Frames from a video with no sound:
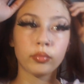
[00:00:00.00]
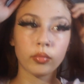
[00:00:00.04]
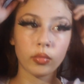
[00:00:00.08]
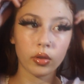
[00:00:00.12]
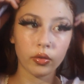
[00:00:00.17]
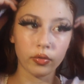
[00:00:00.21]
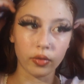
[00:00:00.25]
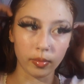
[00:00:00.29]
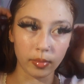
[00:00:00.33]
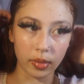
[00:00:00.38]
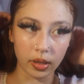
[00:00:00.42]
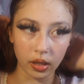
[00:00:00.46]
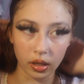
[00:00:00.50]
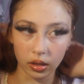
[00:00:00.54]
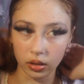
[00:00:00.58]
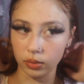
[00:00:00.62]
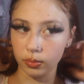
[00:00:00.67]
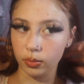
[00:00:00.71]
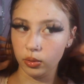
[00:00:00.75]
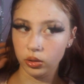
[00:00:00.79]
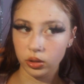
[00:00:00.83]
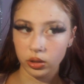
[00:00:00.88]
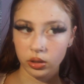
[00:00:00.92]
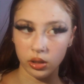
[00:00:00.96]
from another
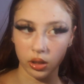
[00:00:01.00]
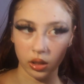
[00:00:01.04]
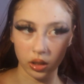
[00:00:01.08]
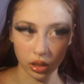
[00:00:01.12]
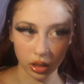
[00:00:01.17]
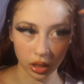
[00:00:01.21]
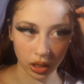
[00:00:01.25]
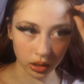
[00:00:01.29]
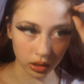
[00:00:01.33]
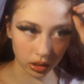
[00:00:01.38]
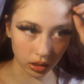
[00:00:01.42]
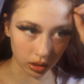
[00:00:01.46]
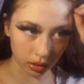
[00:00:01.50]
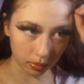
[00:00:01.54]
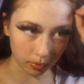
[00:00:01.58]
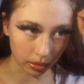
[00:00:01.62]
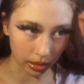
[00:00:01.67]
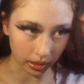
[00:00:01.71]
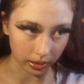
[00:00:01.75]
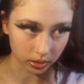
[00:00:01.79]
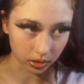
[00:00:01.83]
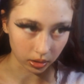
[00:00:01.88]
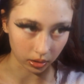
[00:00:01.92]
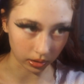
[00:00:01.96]
ponytail that I did, but
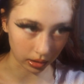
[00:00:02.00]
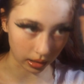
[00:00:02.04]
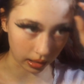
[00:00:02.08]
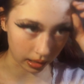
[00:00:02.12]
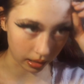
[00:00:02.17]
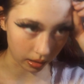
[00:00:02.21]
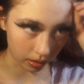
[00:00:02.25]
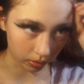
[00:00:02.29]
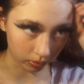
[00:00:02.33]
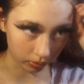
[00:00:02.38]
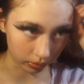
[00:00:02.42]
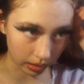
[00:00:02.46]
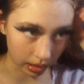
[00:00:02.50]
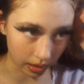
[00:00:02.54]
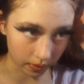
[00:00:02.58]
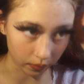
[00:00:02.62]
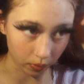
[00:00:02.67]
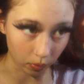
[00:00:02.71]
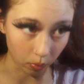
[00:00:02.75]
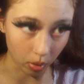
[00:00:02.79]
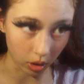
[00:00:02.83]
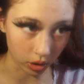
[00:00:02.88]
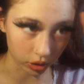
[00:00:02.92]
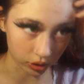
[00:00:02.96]
I took that out and I
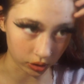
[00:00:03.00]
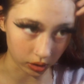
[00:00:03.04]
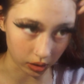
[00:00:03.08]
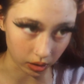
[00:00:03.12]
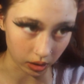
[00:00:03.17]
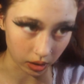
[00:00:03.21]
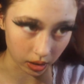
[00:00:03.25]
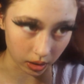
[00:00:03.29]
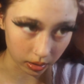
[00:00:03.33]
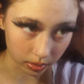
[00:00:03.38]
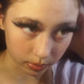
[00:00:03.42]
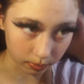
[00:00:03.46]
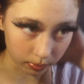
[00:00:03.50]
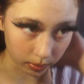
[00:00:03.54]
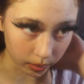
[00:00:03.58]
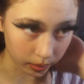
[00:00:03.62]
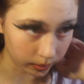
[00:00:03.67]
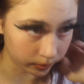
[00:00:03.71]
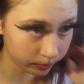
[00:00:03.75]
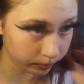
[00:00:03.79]
haven't washed it yet. But